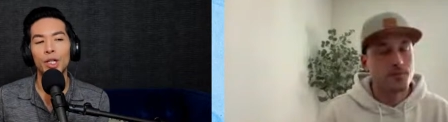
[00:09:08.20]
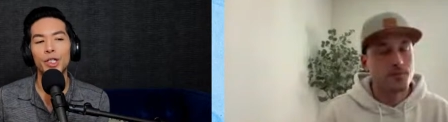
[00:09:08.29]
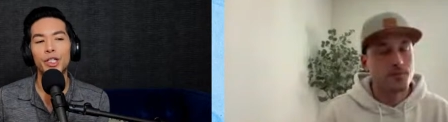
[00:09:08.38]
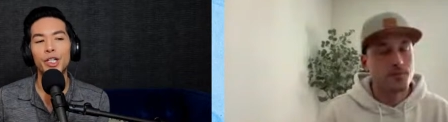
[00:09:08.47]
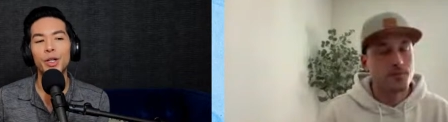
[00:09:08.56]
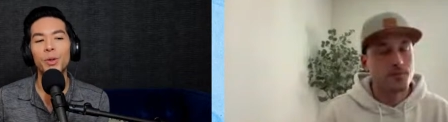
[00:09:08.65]

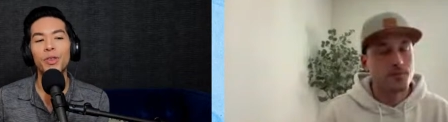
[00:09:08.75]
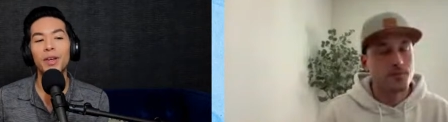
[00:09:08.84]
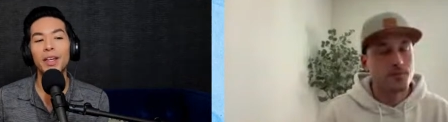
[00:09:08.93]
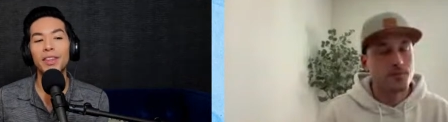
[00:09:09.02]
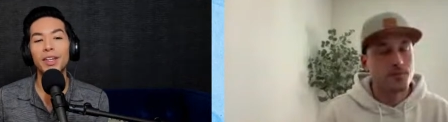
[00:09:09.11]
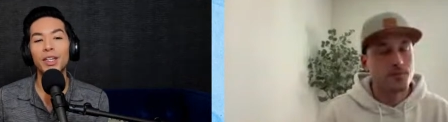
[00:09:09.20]
Speaker 1: do you
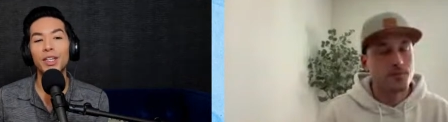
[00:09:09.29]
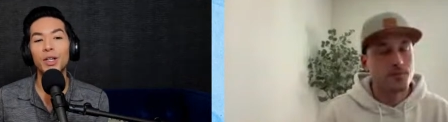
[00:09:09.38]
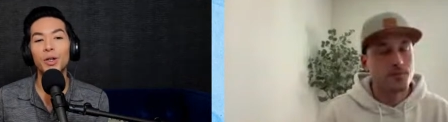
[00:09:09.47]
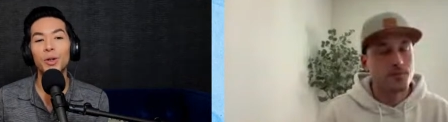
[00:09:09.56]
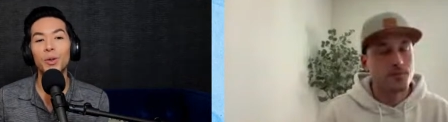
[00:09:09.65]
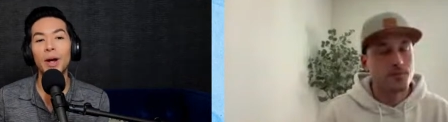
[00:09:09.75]
think that
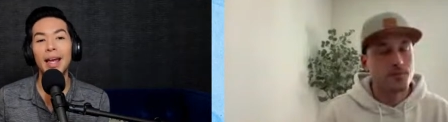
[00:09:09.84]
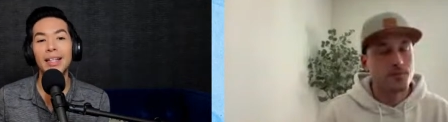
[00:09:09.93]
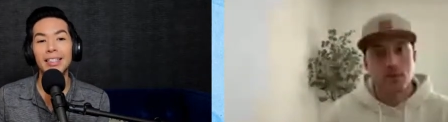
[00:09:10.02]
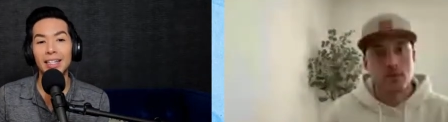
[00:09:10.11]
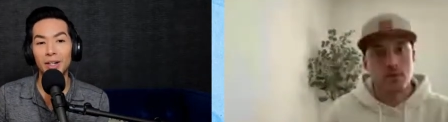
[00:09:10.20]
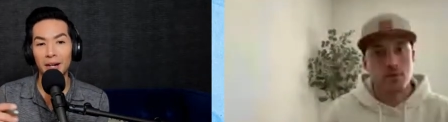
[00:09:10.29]
you
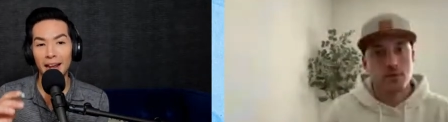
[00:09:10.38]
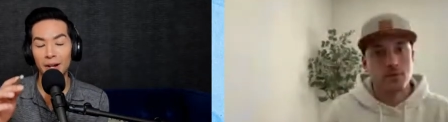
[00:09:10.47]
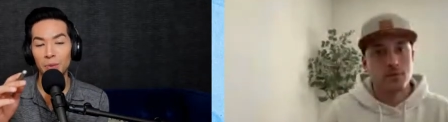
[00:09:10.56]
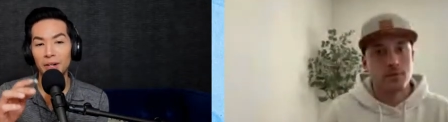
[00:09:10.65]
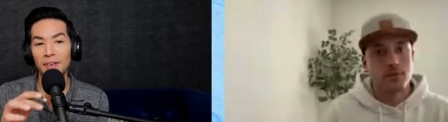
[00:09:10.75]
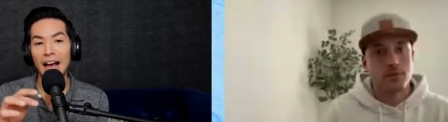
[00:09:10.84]
and Sarah Ann
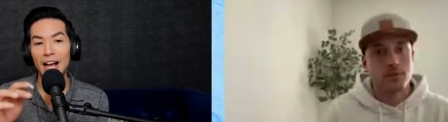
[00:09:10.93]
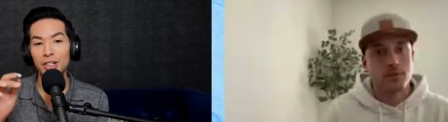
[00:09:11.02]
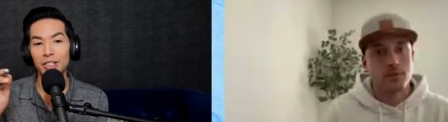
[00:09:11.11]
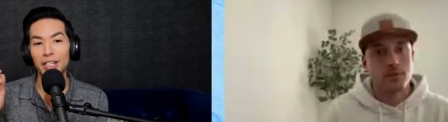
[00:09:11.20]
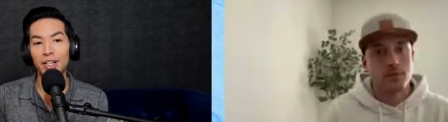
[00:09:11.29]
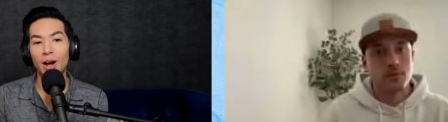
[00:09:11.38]
would have
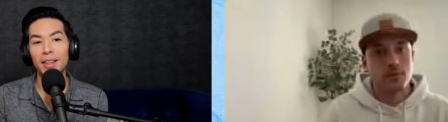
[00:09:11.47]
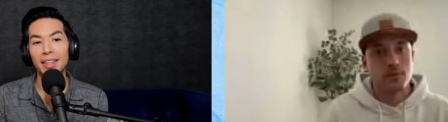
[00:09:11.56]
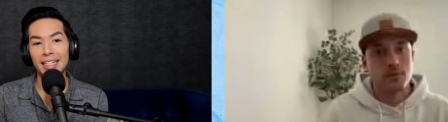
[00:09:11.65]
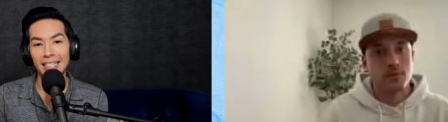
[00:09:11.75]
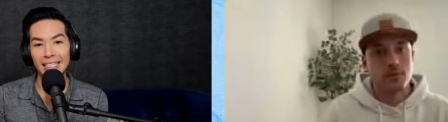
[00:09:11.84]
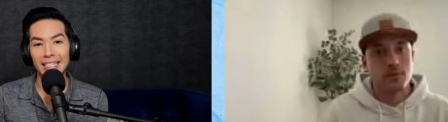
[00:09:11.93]
actually gone the
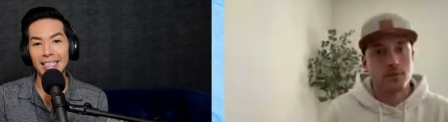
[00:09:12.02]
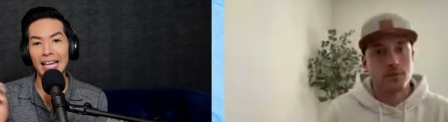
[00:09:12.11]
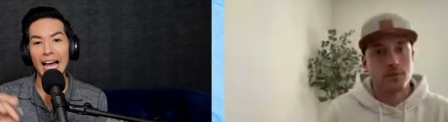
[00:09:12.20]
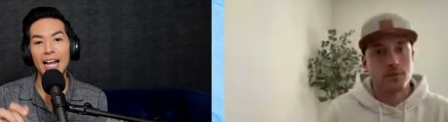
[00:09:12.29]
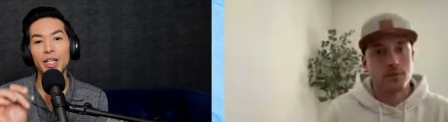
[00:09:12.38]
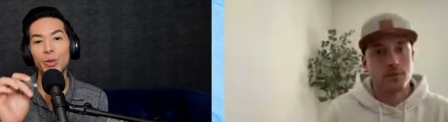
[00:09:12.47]
distance
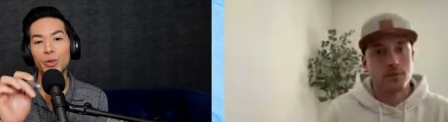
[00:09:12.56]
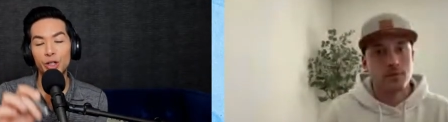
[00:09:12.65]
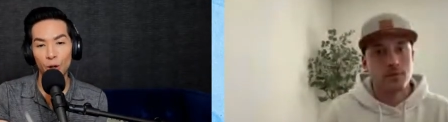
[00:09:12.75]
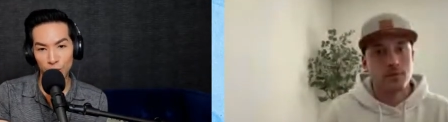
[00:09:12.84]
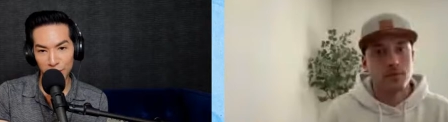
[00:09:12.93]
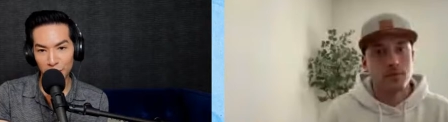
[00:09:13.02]
had you
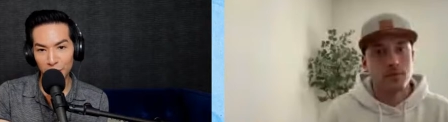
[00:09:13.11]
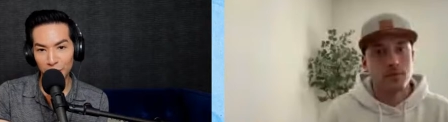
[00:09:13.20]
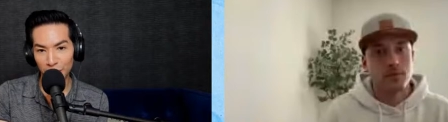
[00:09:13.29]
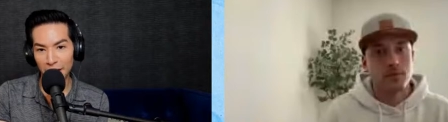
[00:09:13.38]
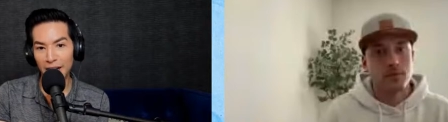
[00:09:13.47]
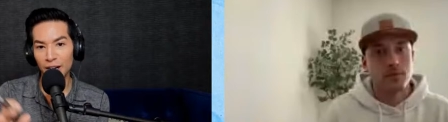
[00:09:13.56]
chosen
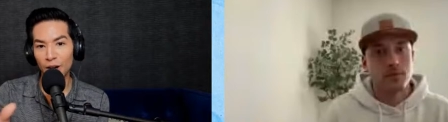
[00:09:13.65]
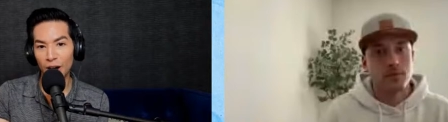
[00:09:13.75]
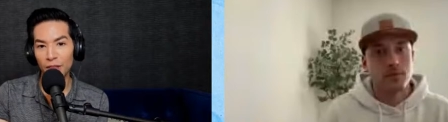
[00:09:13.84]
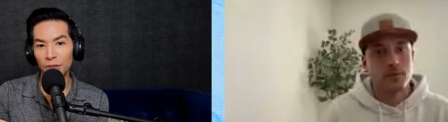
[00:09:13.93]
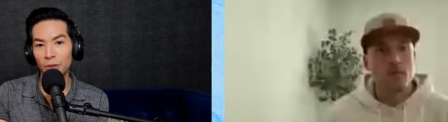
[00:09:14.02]
her and gone